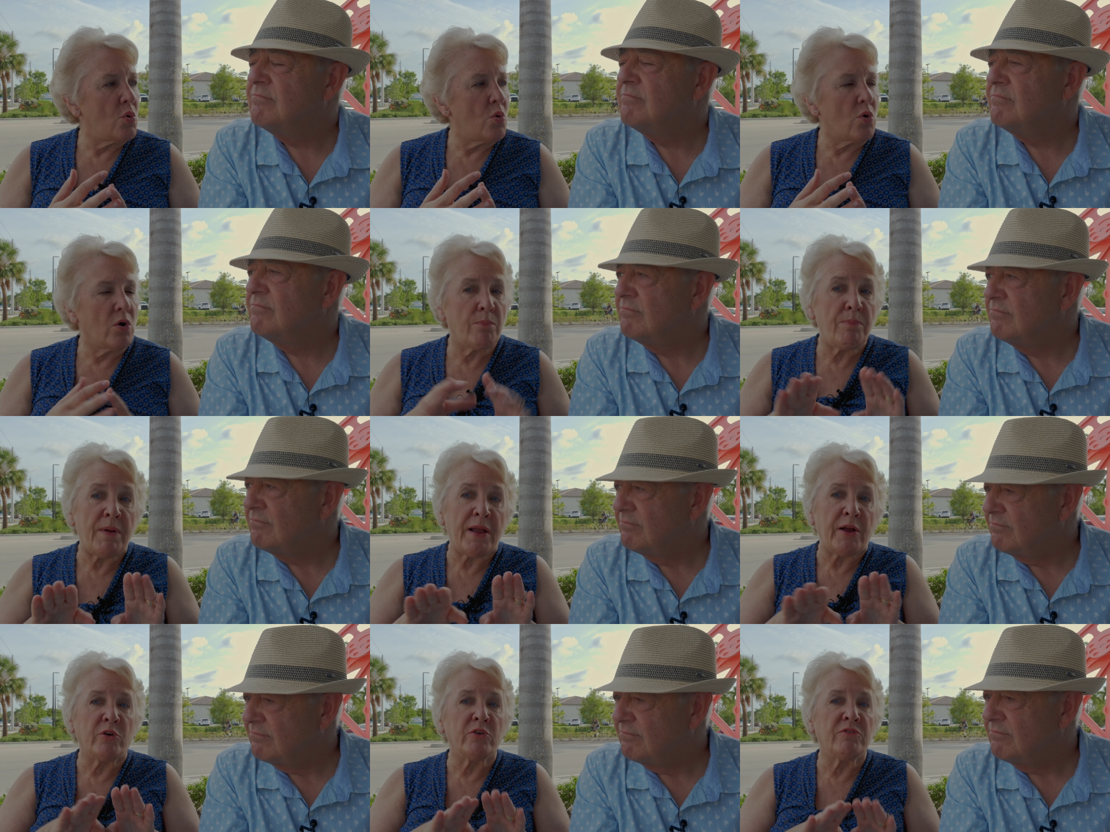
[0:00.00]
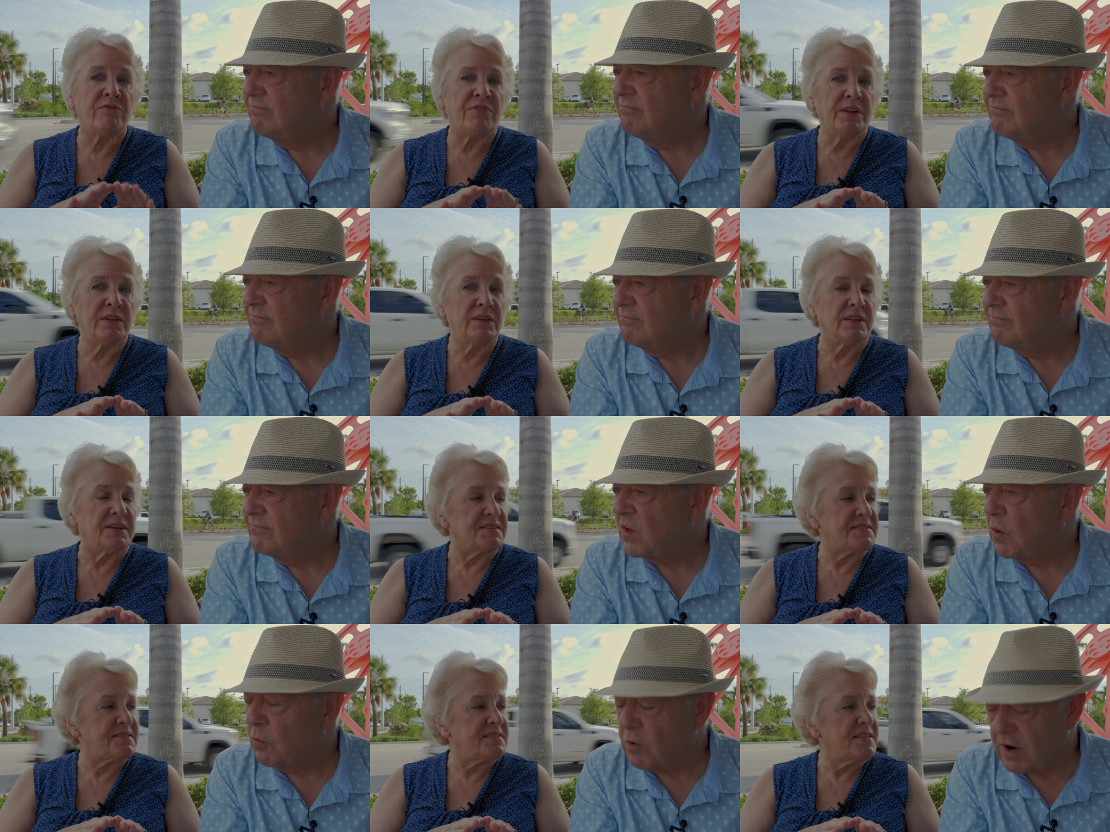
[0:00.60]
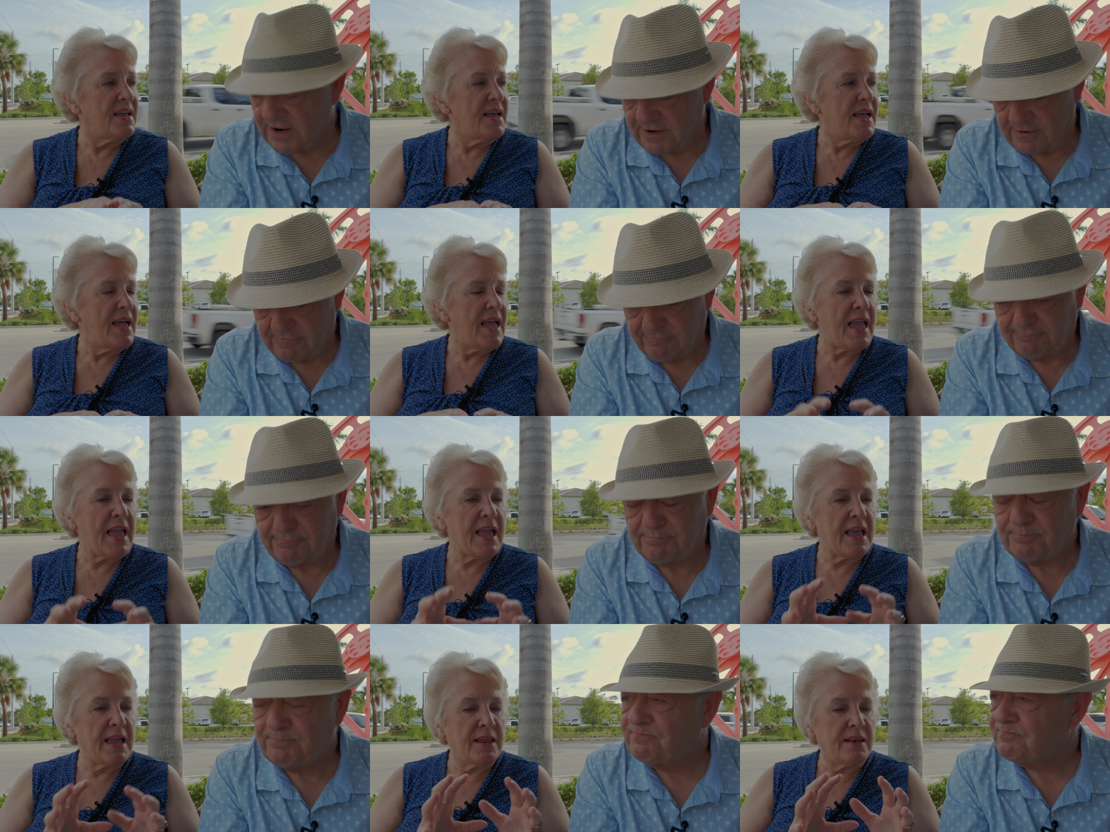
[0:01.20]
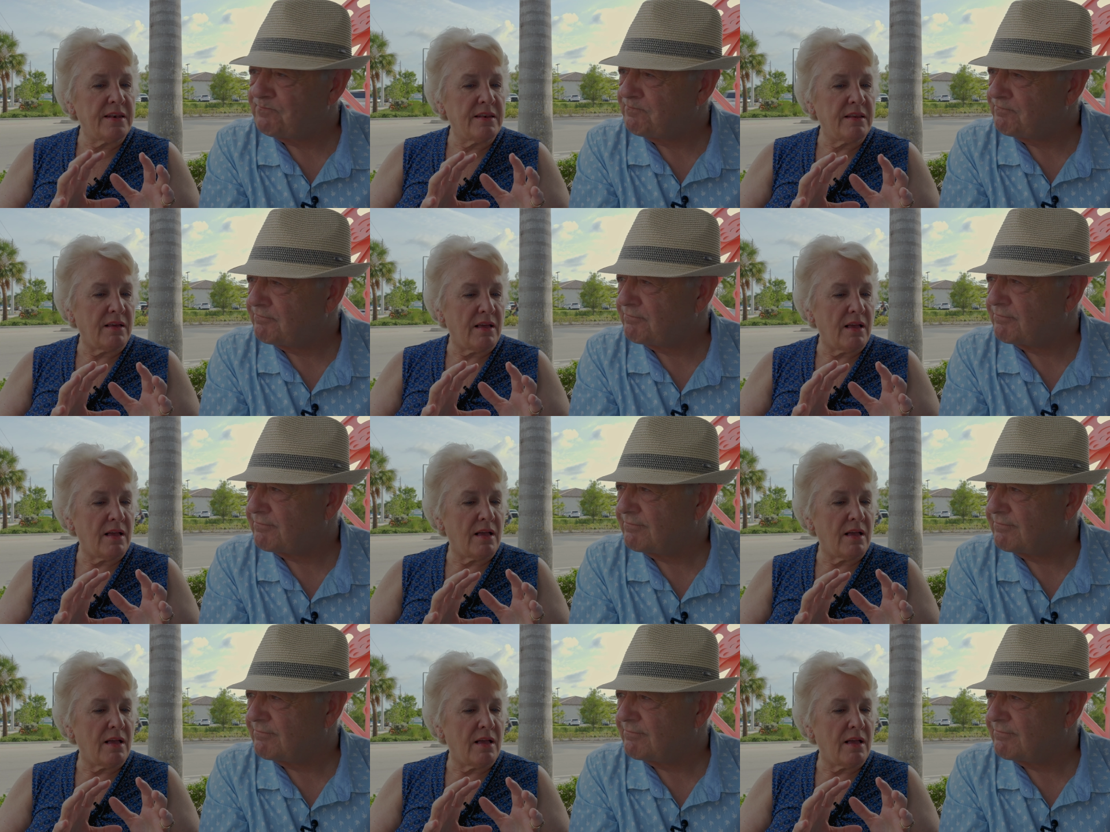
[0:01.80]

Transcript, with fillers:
Speaker 1: or paired villas. Right. And